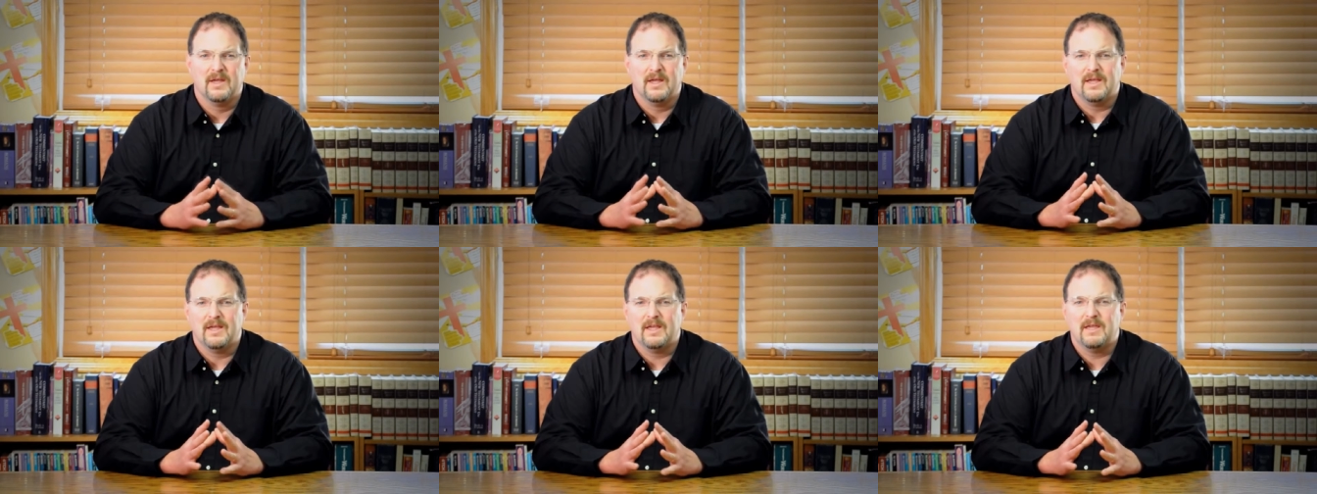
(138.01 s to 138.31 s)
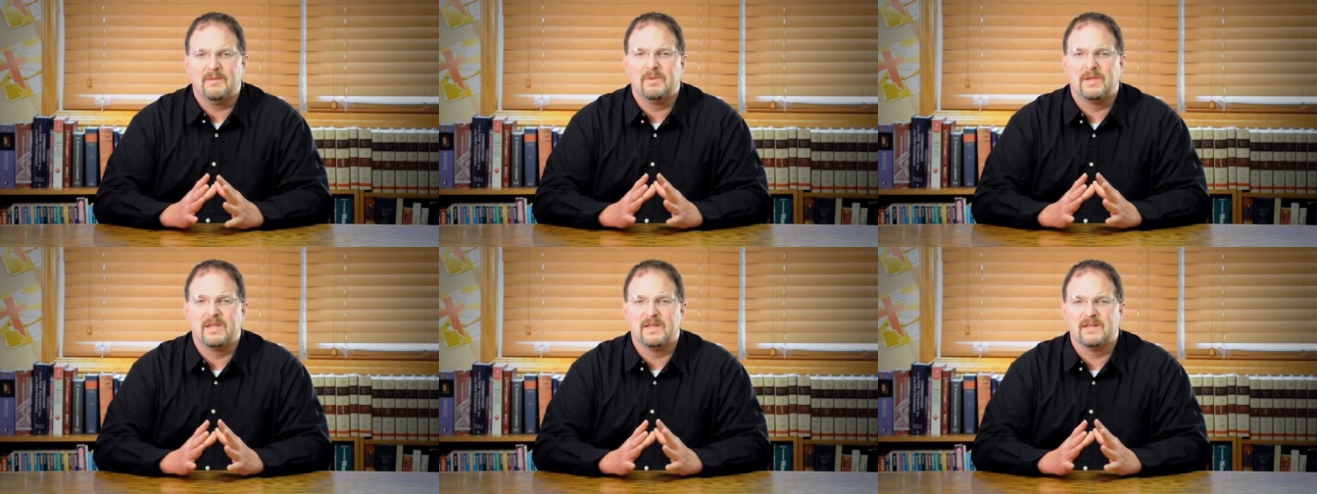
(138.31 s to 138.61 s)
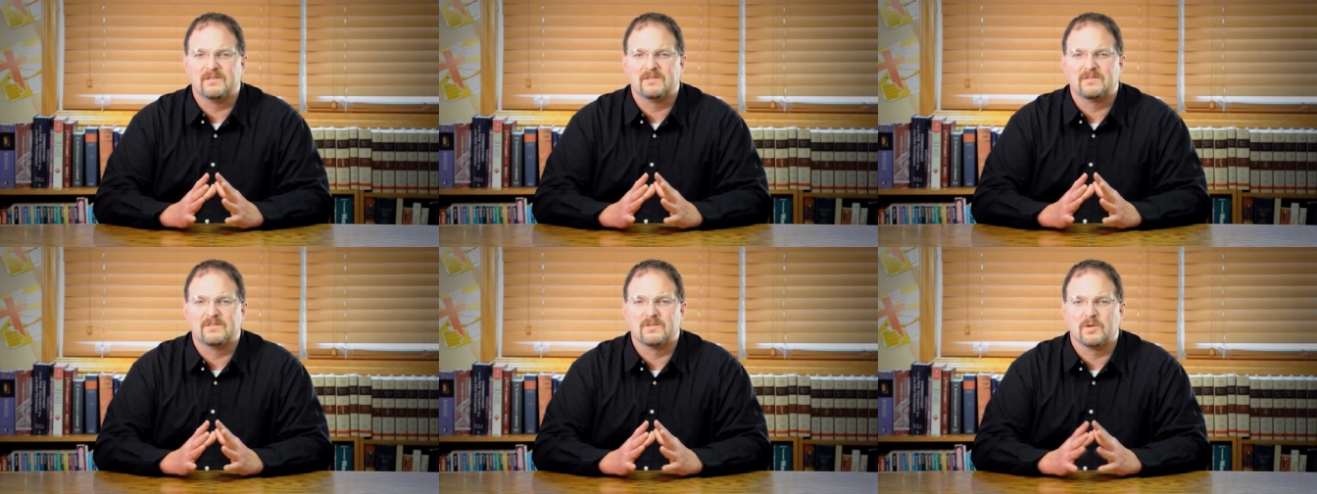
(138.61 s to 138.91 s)
he
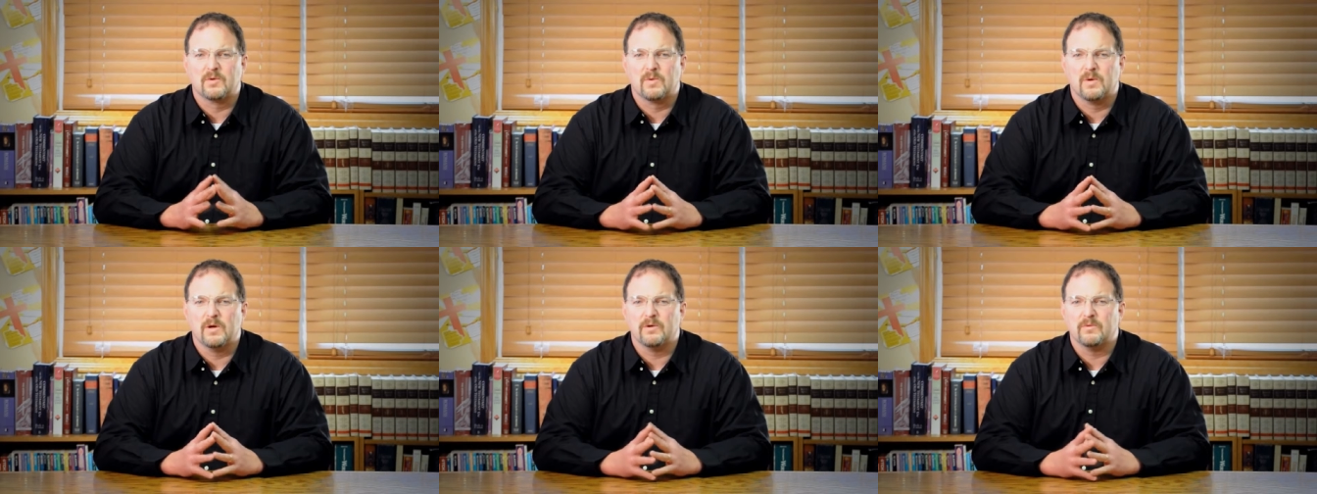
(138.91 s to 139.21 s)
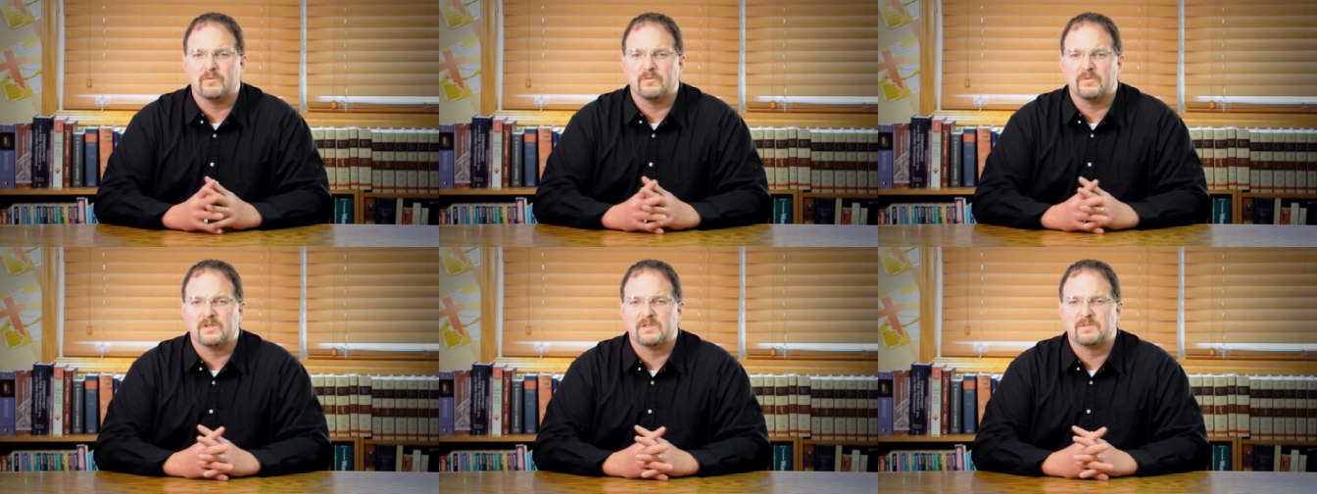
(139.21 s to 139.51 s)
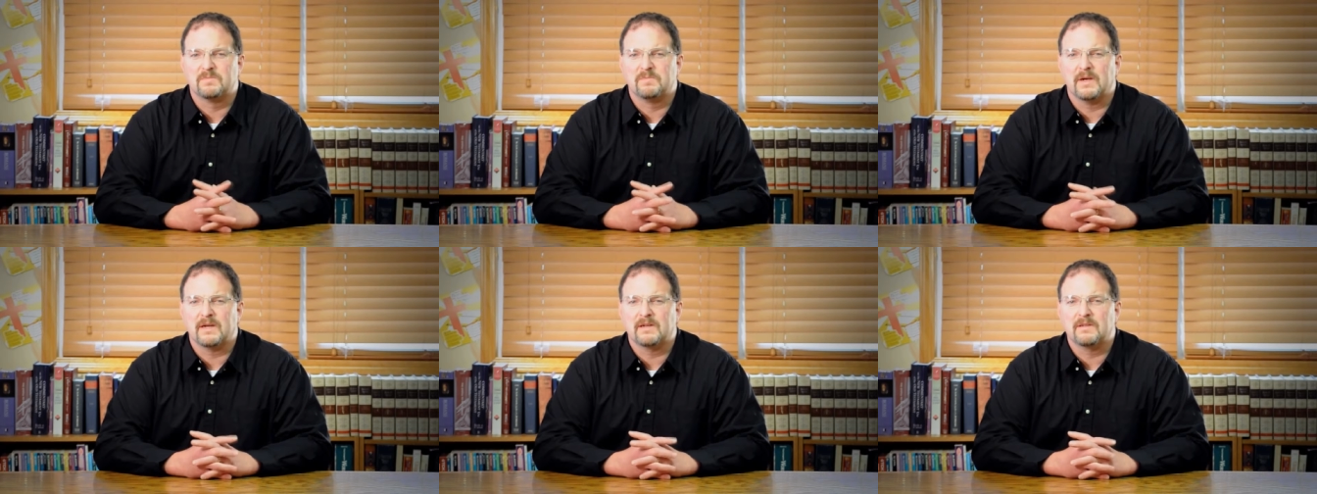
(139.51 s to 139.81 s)
begins to quote
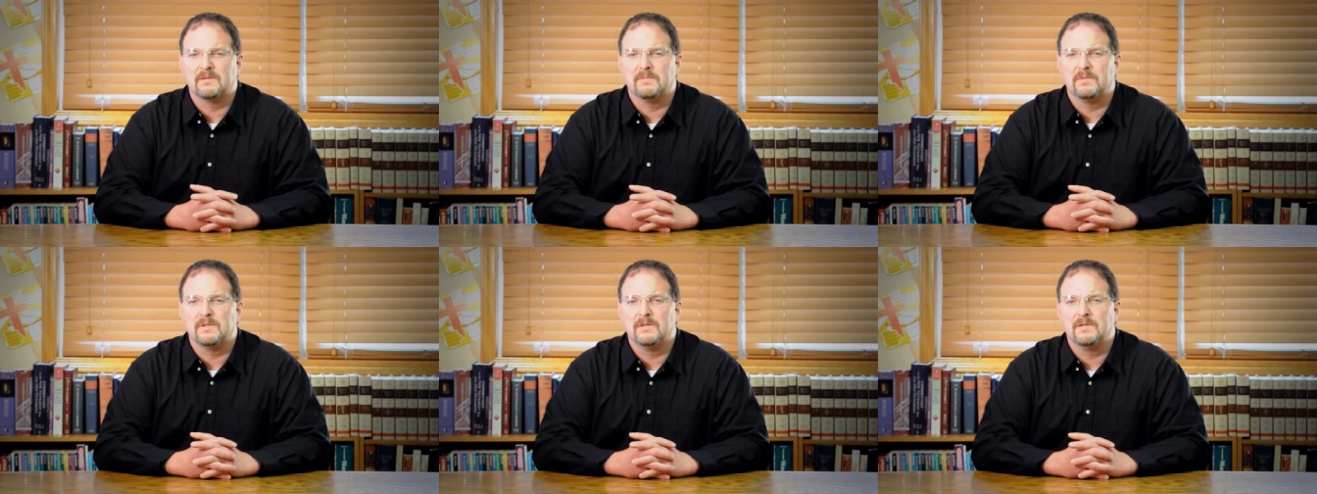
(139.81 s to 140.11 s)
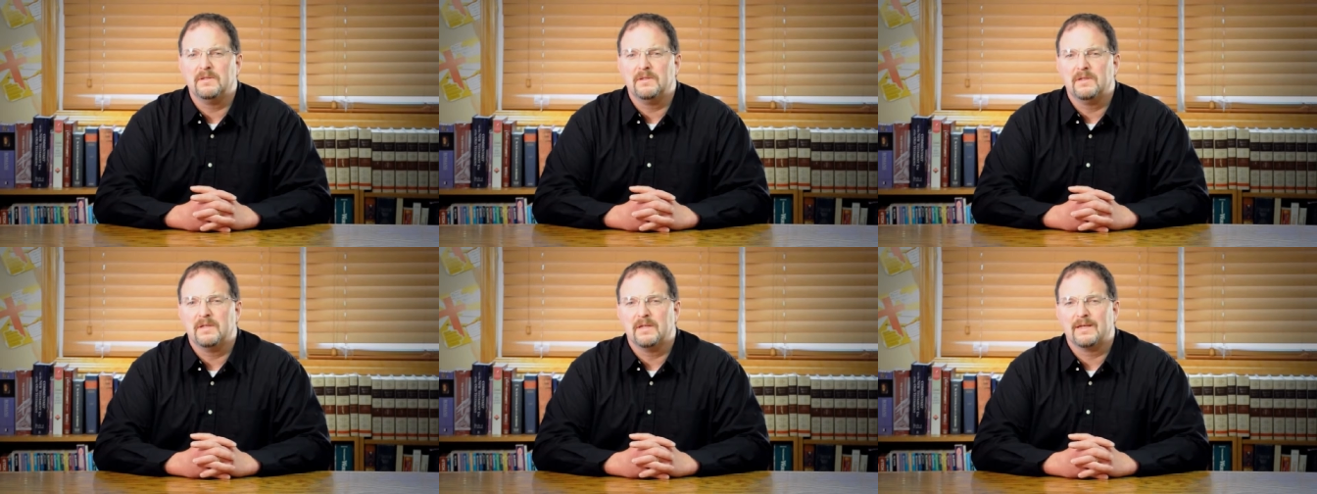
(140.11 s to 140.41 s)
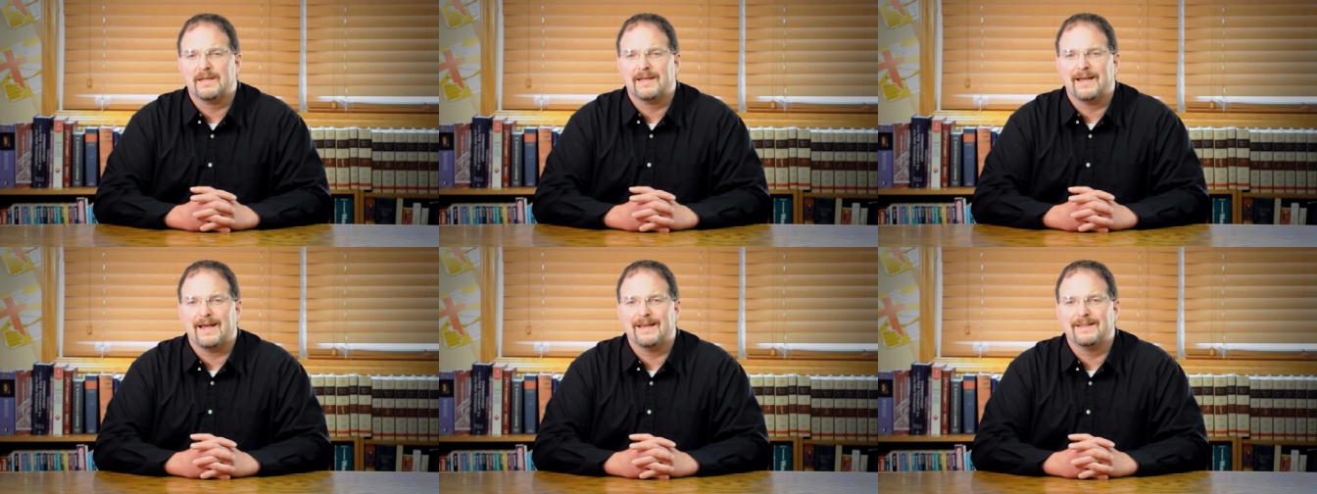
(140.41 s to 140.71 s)
respectable,
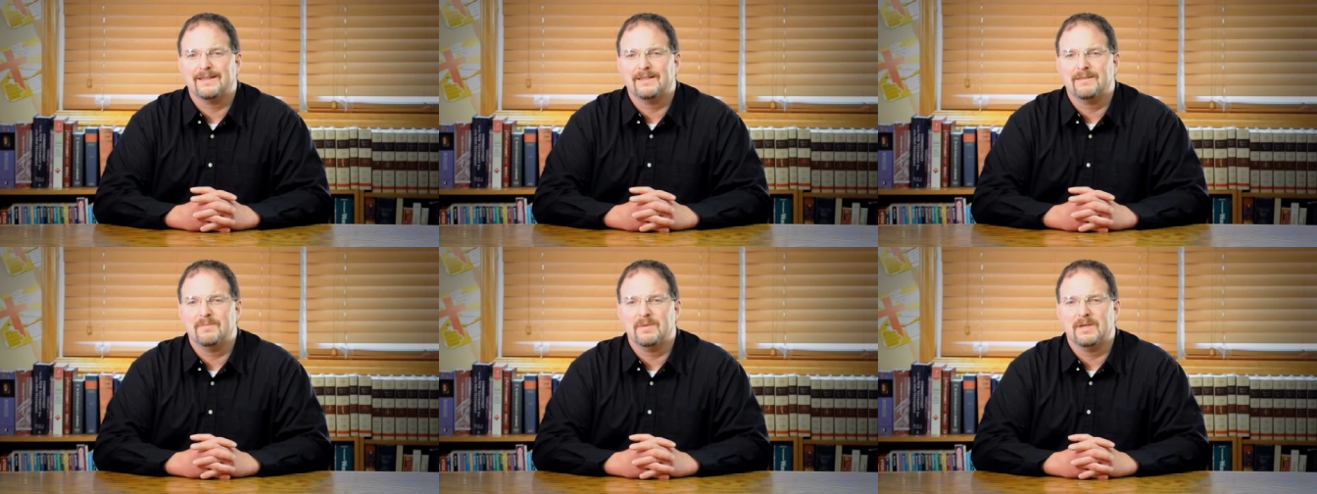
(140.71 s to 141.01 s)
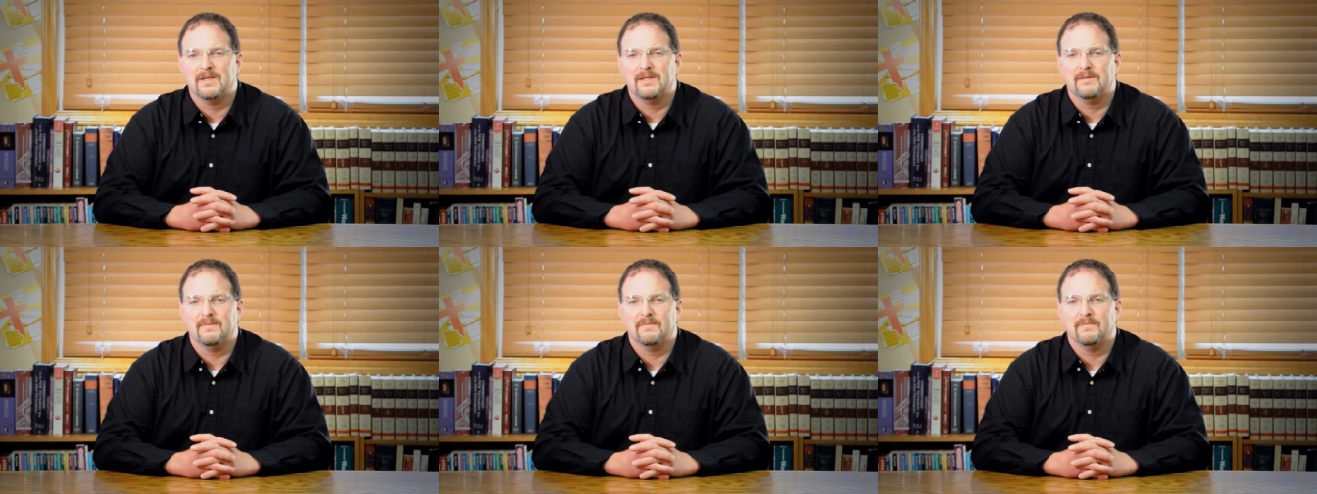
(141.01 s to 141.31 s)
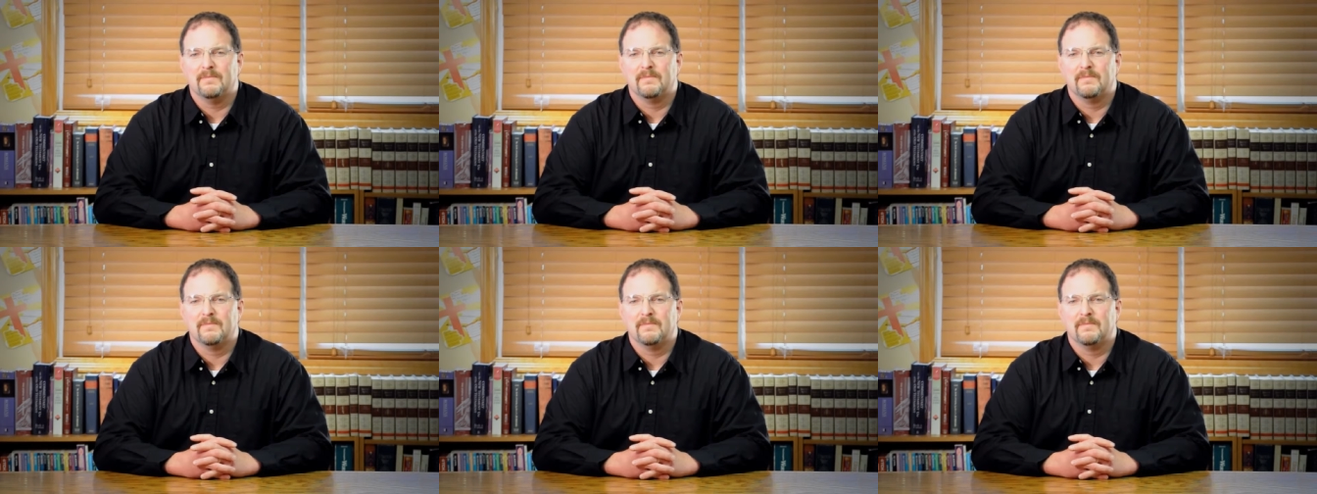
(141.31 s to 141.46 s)
godly men.